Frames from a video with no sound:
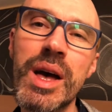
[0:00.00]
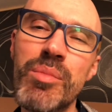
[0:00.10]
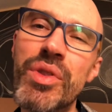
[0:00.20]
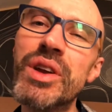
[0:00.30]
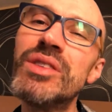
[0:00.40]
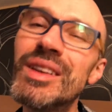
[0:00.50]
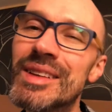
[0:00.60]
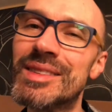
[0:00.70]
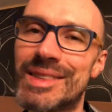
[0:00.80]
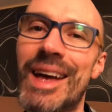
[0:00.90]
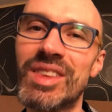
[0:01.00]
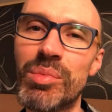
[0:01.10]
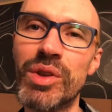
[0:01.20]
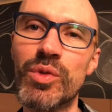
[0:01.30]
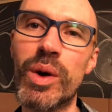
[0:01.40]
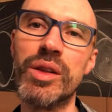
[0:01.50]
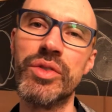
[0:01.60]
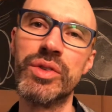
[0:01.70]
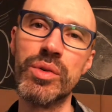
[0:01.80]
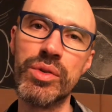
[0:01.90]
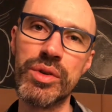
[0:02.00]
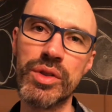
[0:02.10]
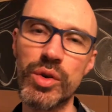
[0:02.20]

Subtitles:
but that is understandable as well, so that